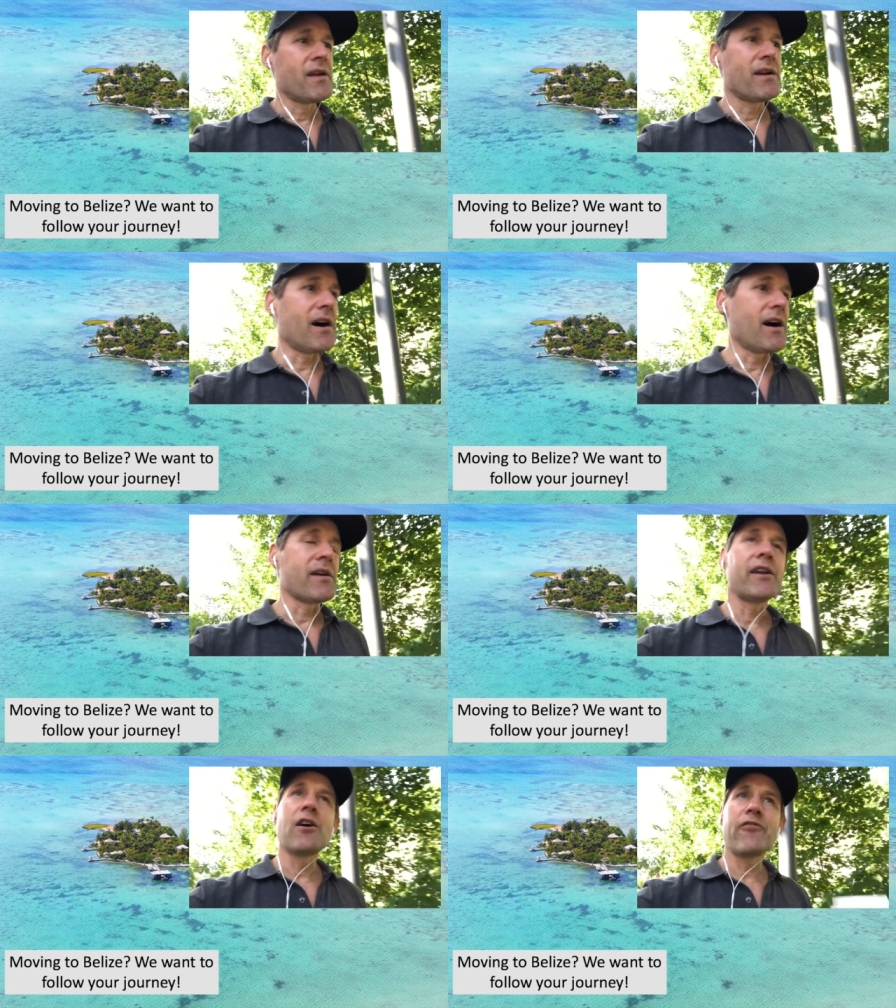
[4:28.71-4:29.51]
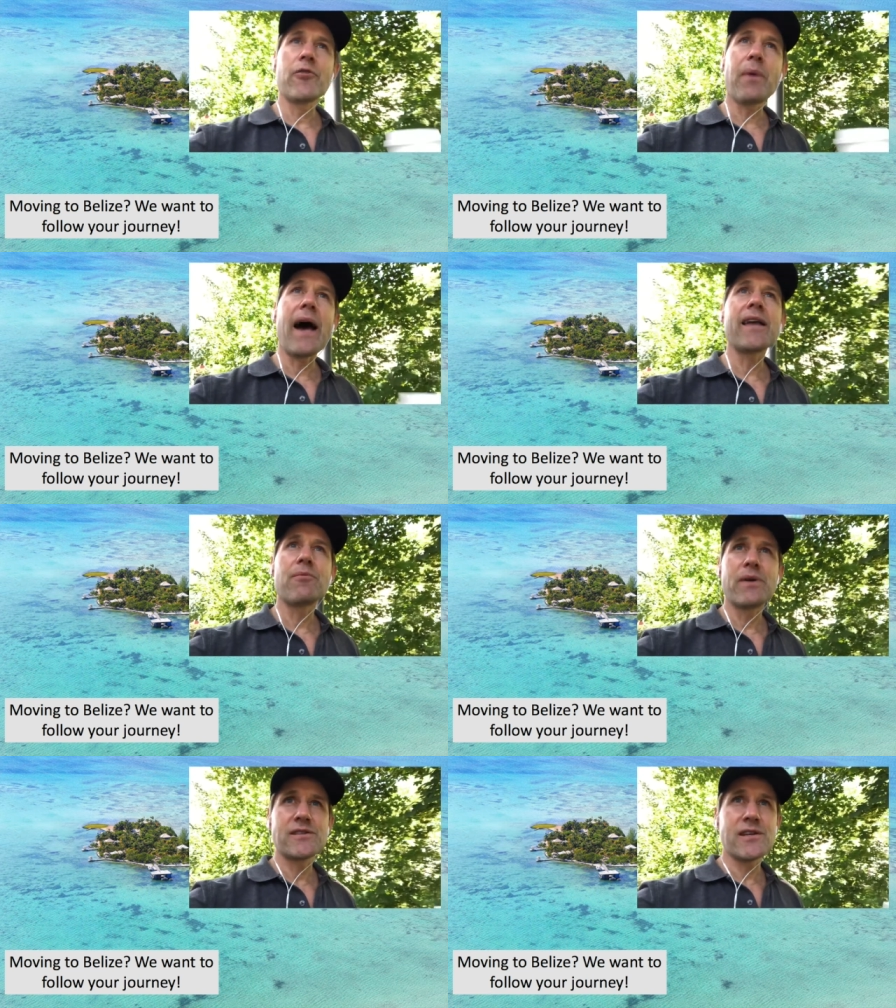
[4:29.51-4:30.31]
If you're buying a
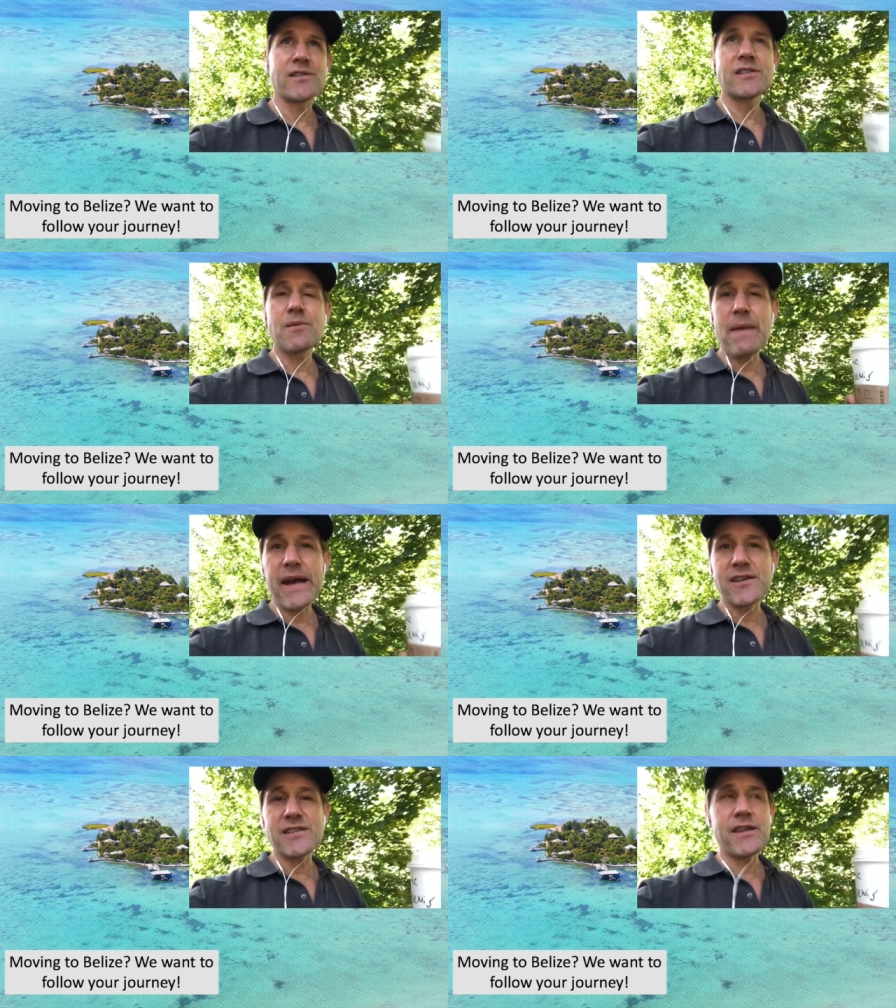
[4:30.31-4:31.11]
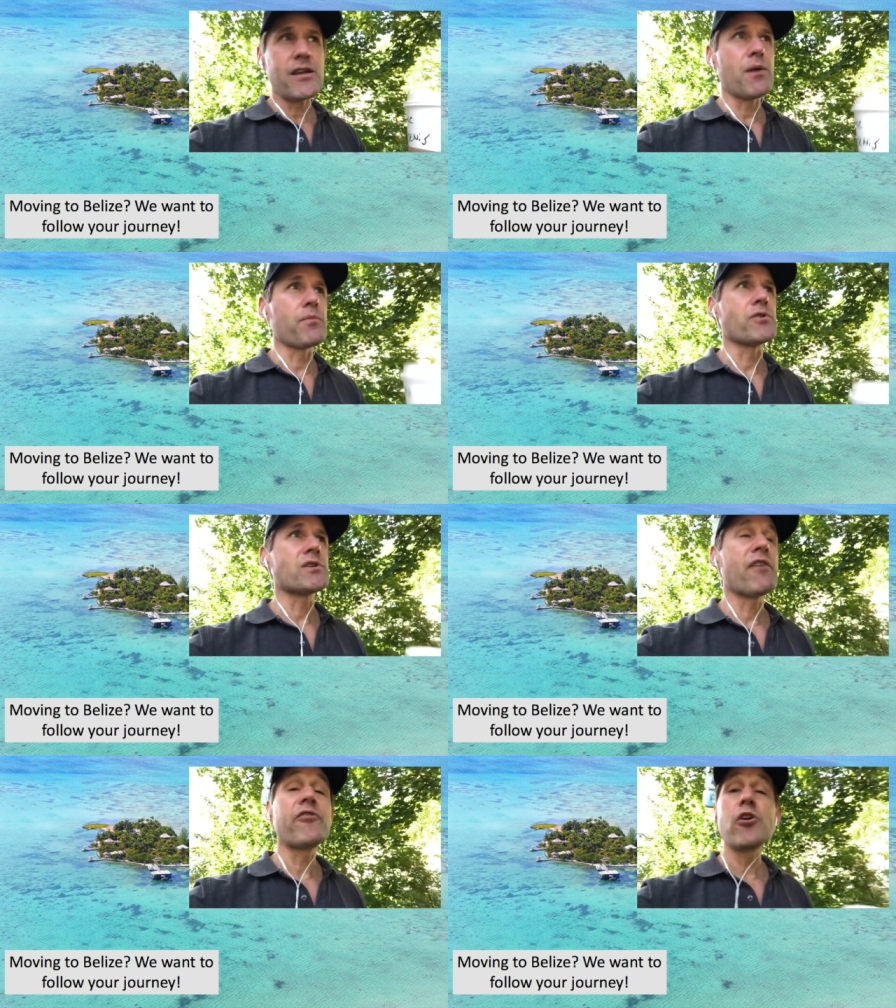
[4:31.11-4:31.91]
business, demand to see the numbers.
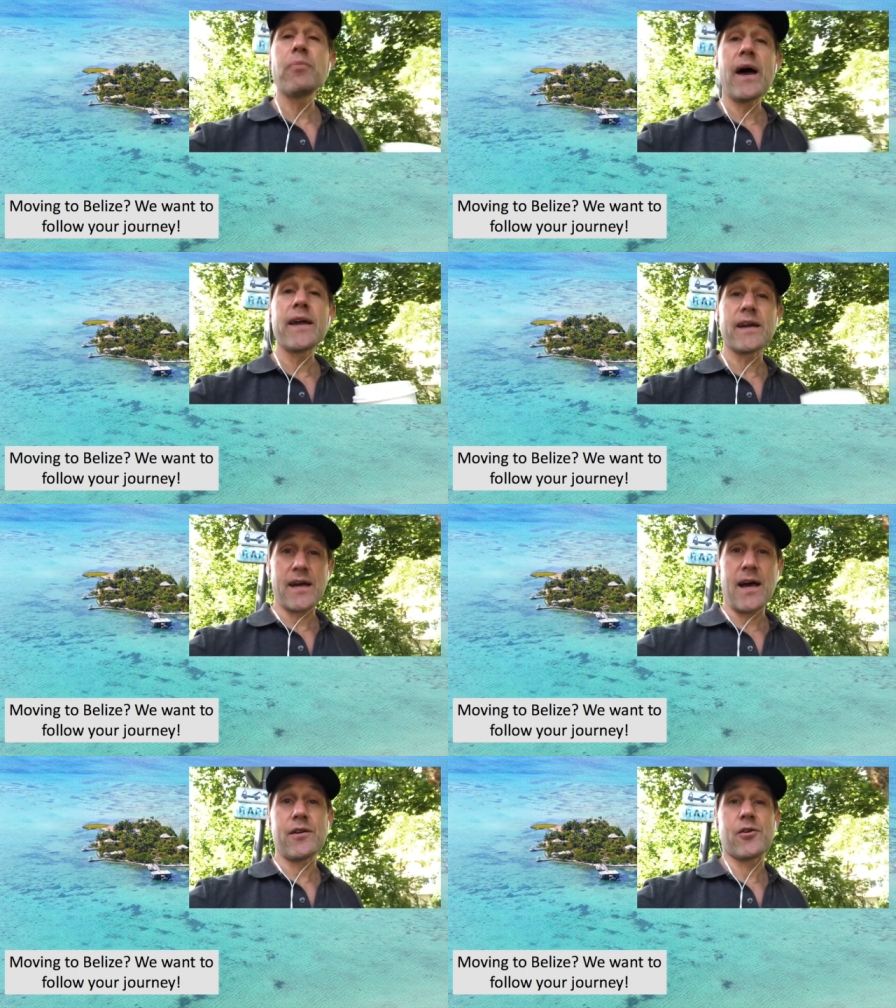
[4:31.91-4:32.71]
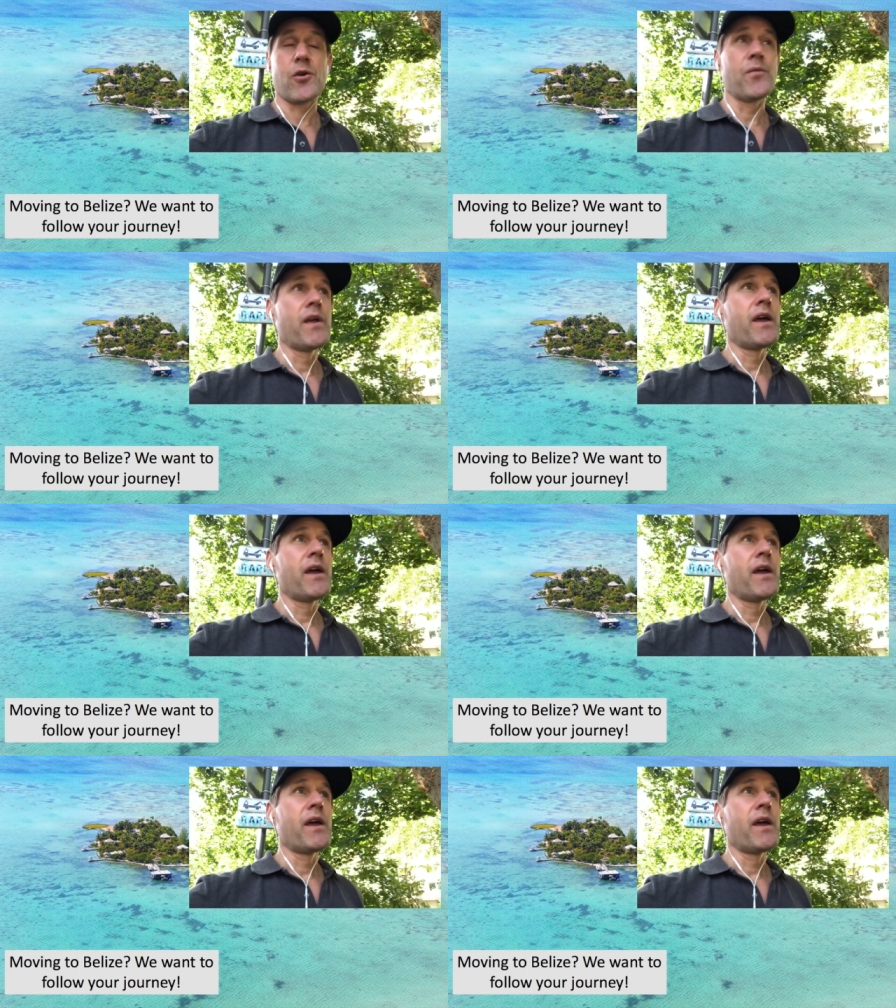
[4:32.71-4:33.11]
If you're buying a condo